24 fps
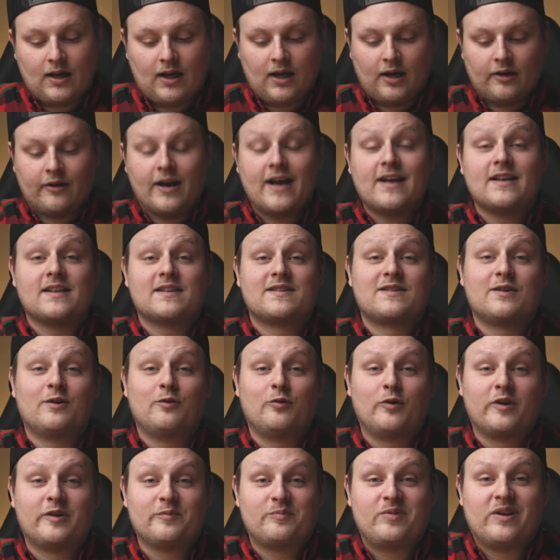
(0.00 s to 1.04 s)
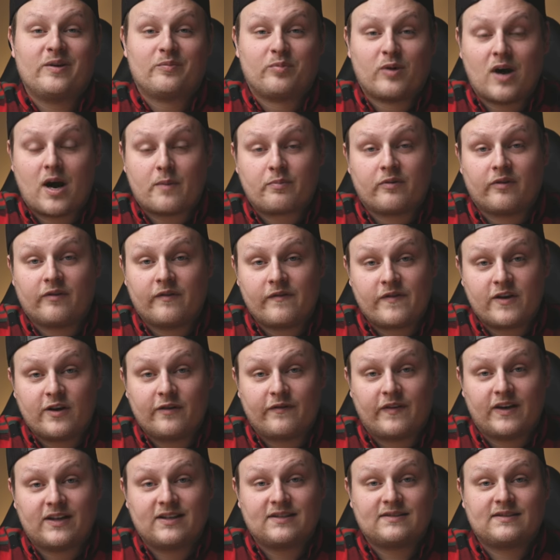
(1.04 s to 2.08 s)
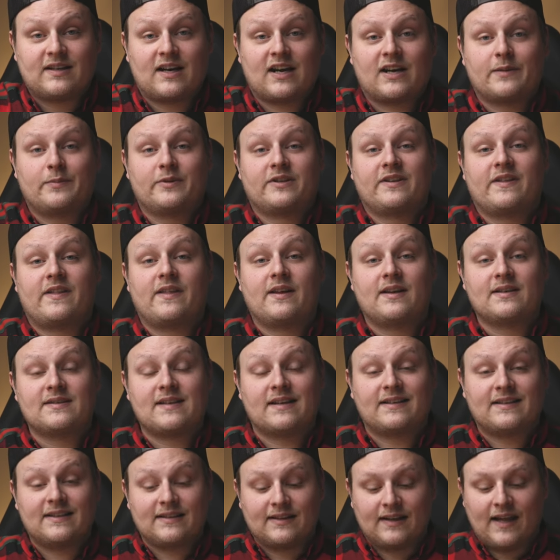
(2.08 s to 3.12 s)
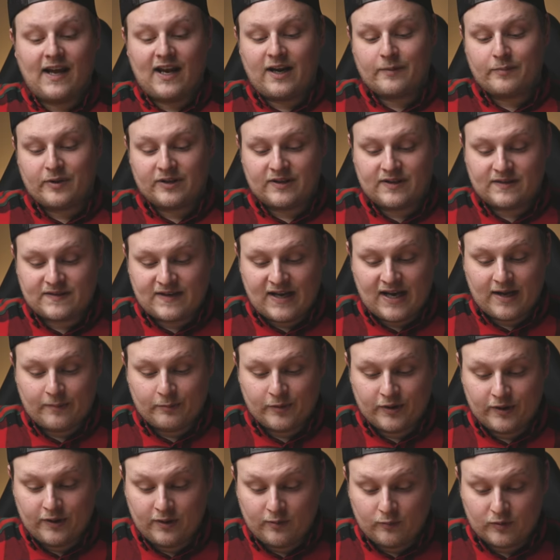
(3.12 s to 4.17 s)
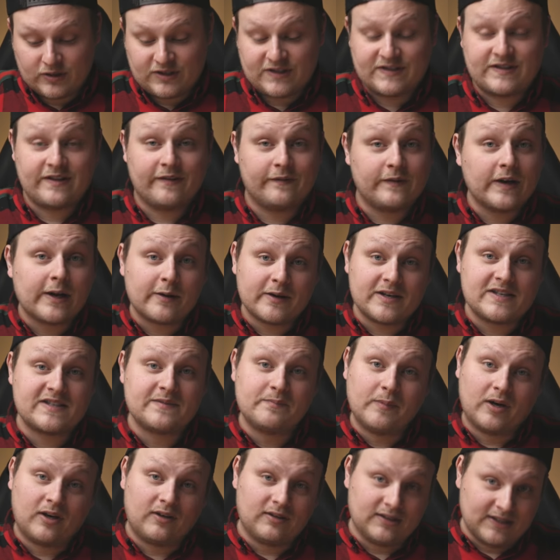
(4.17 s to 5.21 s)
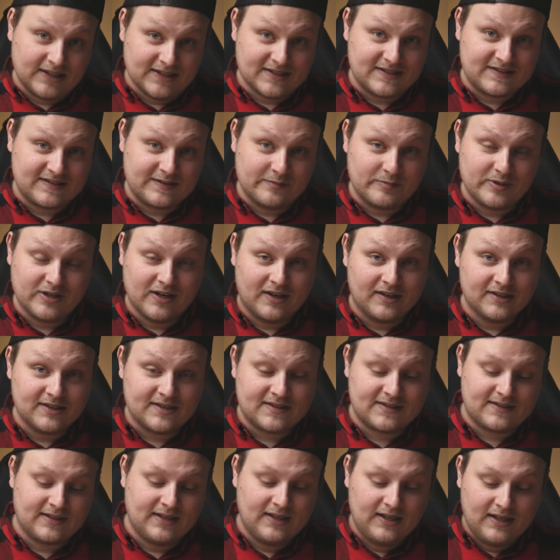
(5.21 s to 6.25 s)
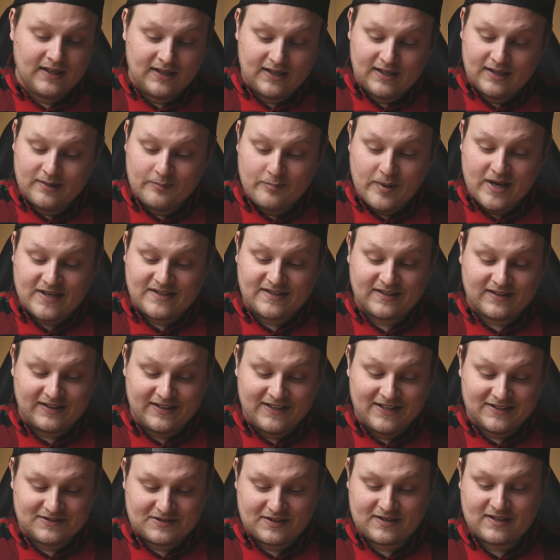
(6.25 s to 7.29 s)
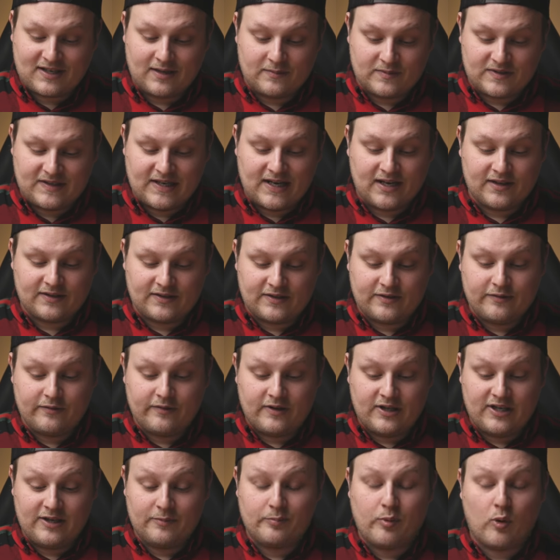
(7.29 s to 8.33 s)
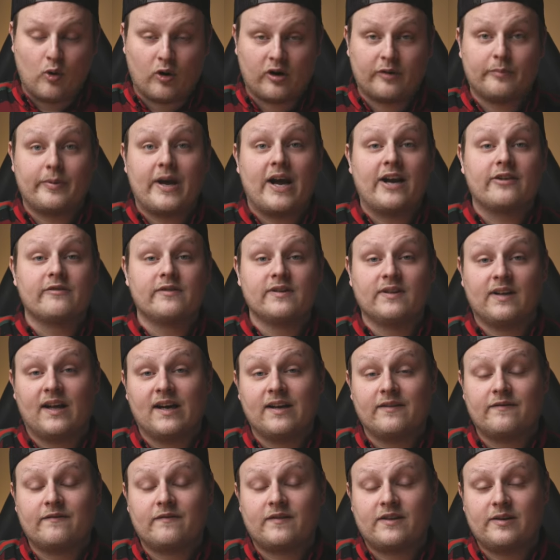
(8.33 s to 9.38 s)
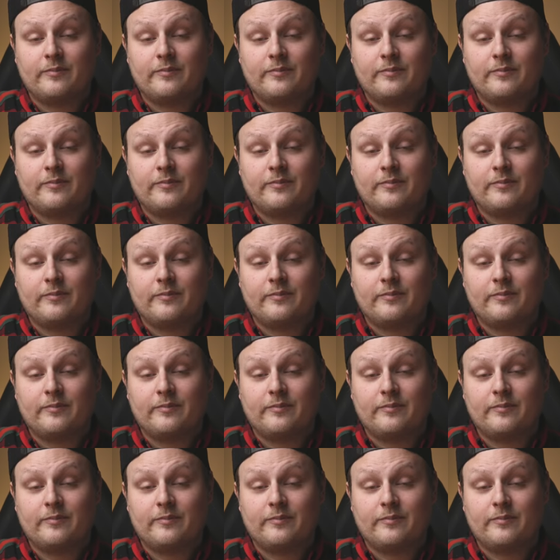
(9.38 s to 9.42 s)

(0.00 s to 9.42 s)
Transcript: All right, so it wouldn't be a proper review if I didn't talk about the things I didn't like about this camera, which is a very small list, to be honest. Basically, it just comes down to the poor battery life.